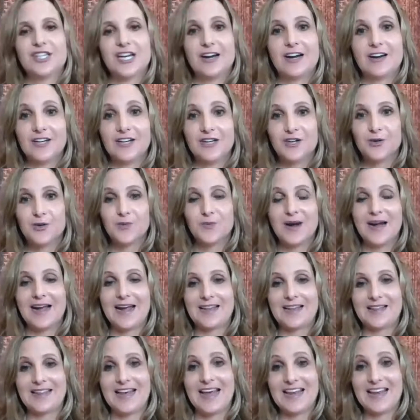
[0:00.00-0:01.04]
Sharon. And you're
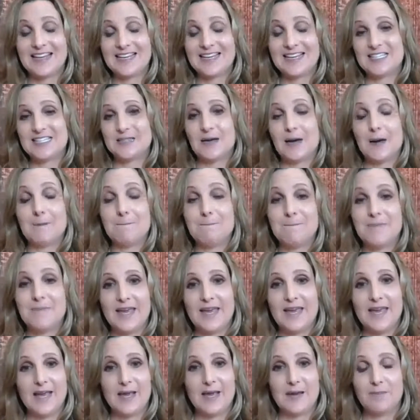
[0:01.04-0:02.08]
right. That is a
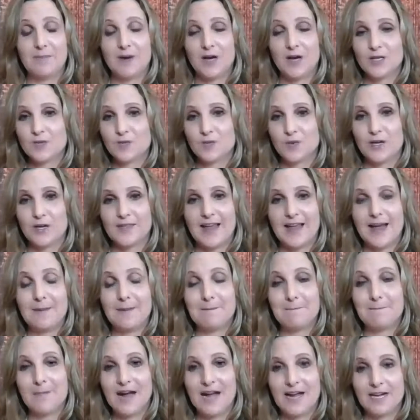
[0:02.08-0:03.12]
big buzzword,
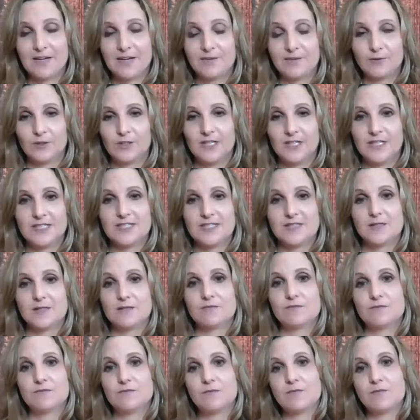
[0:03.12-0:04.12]
that mindfulness